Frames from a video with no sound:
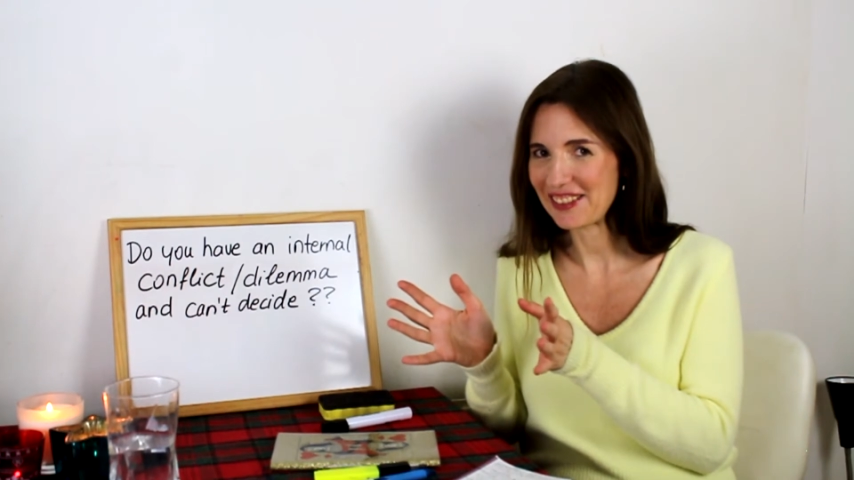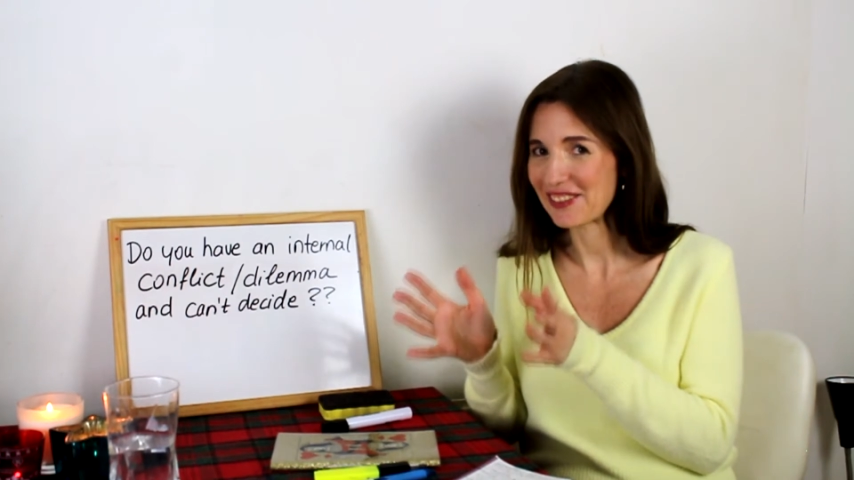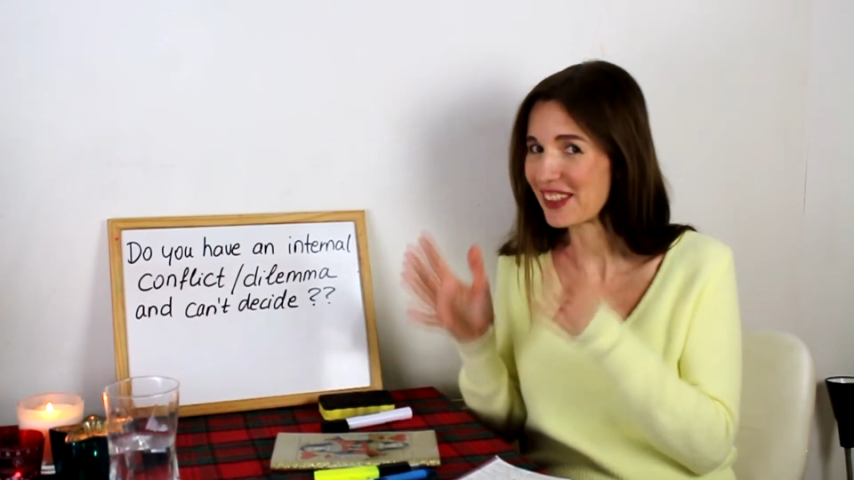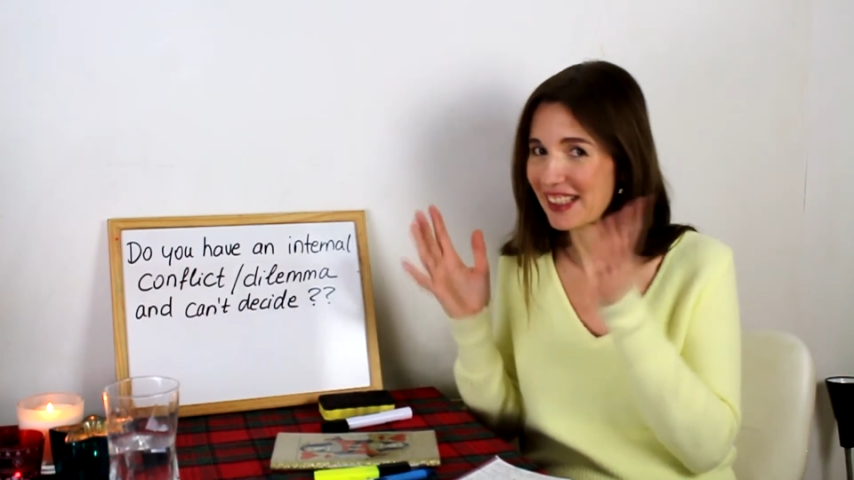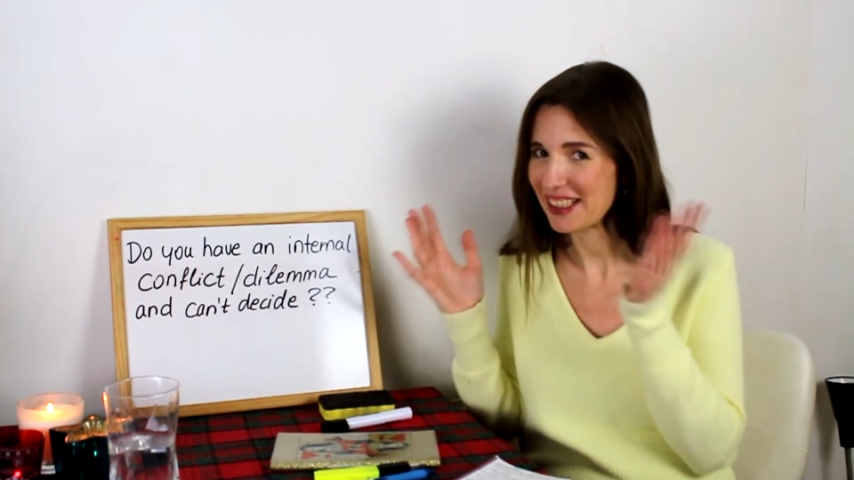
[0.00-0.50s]

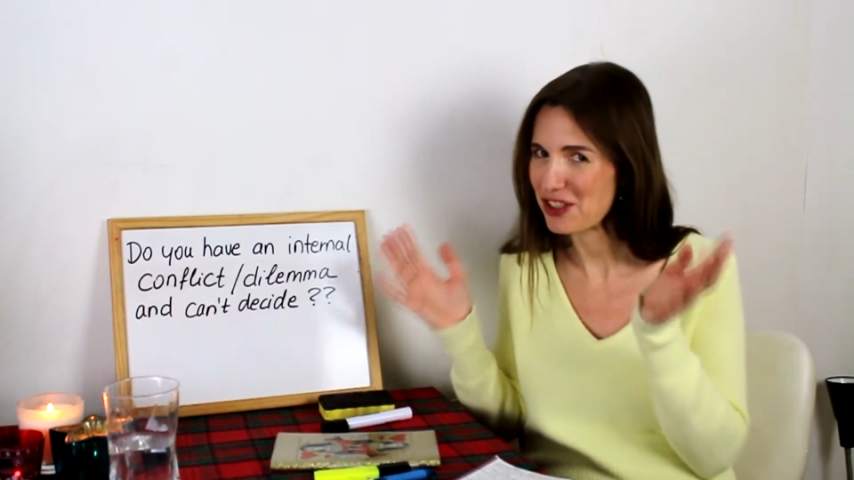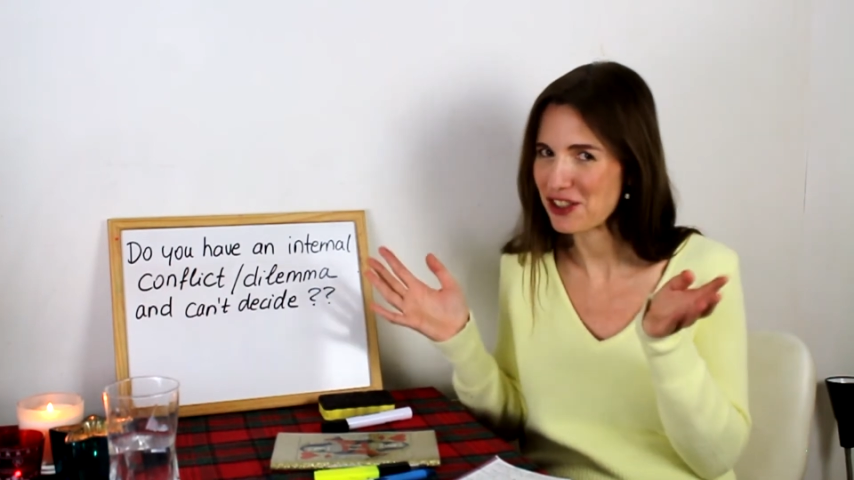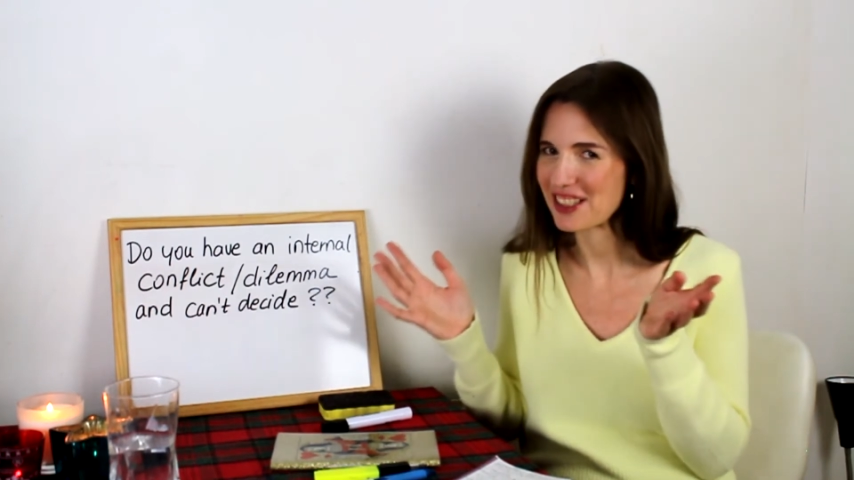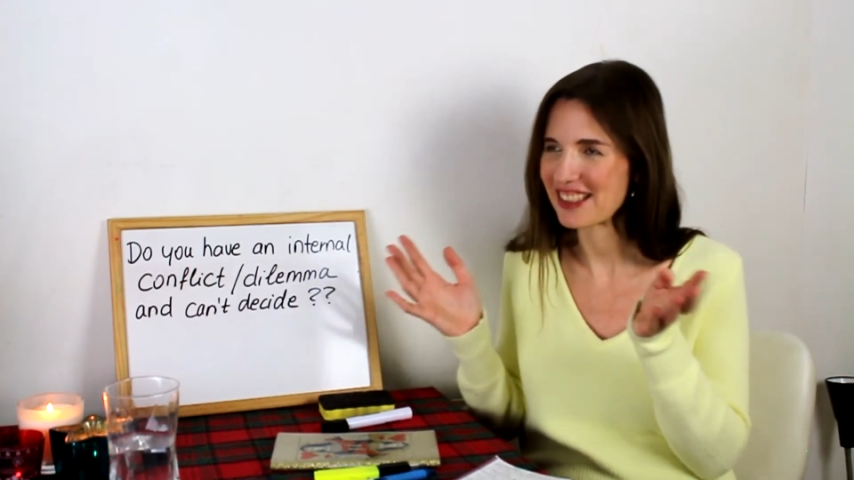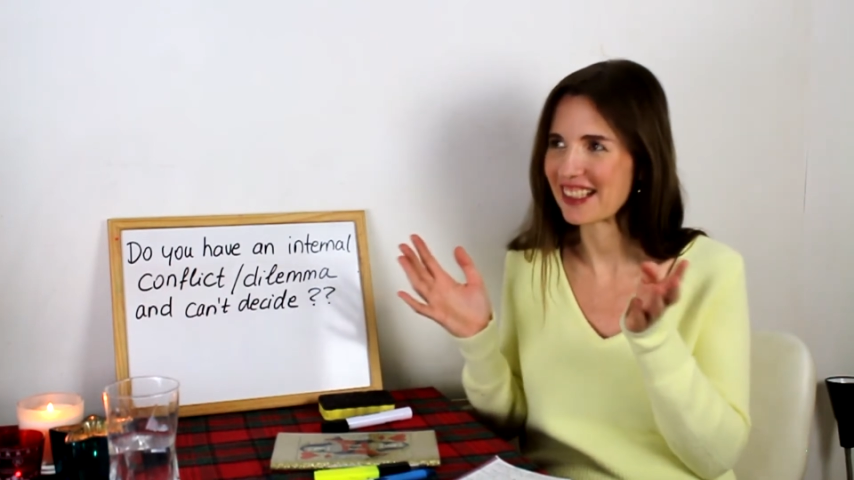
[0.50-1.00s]
very
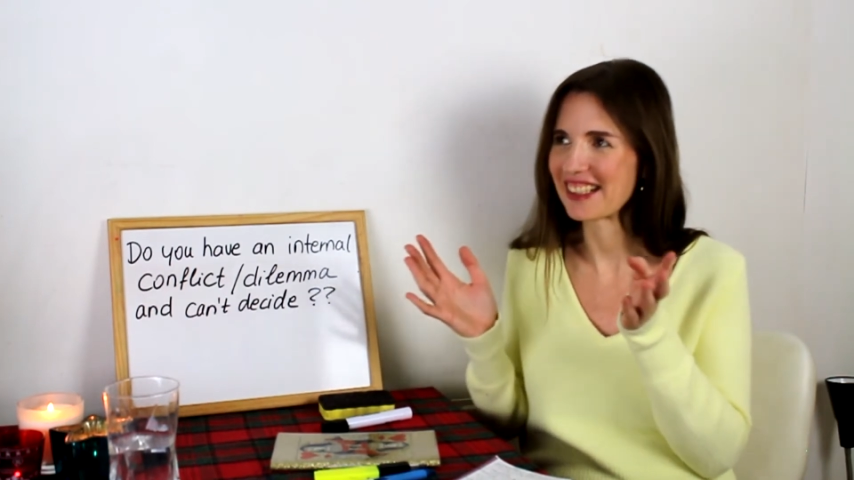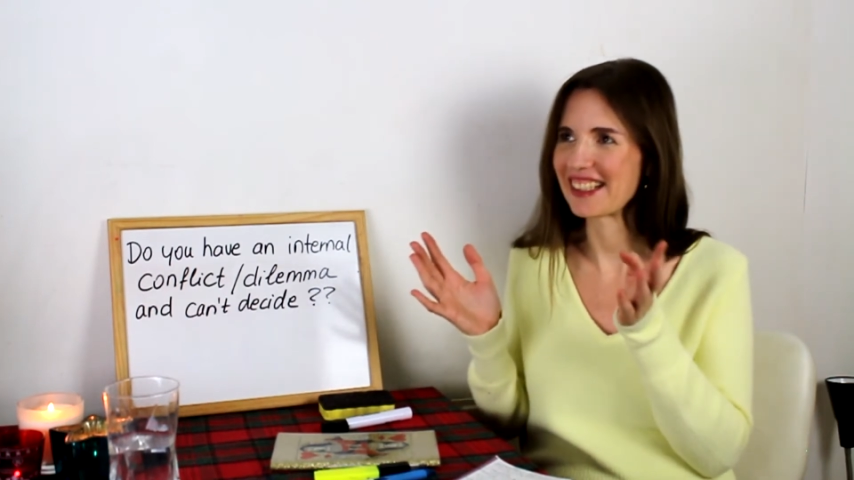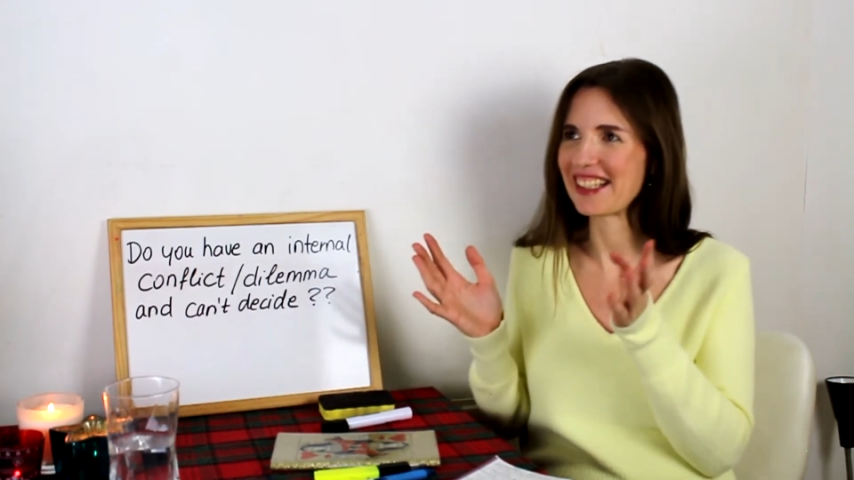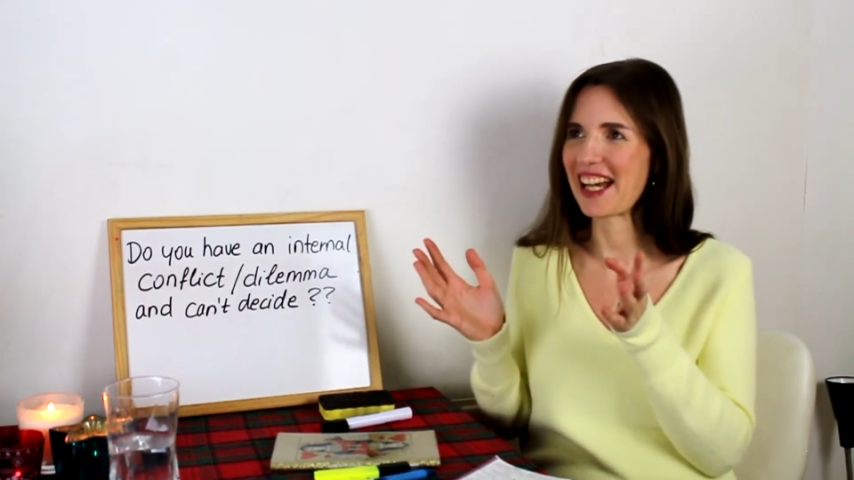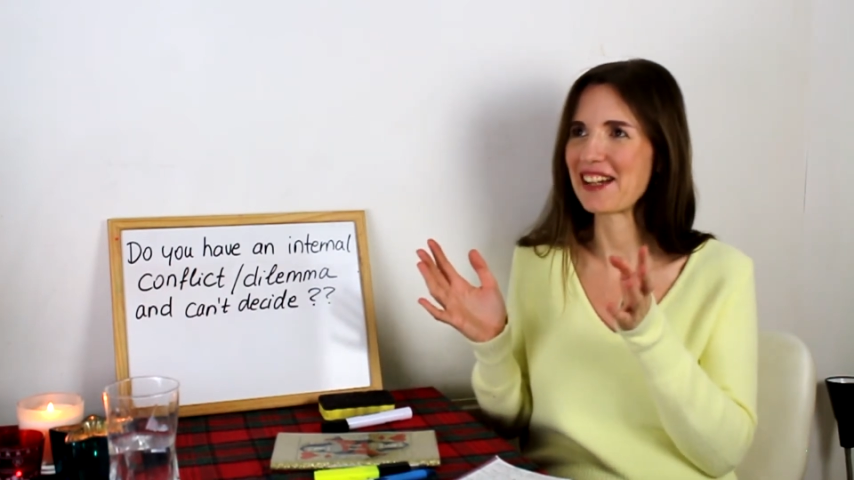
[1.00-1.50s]
interestingly,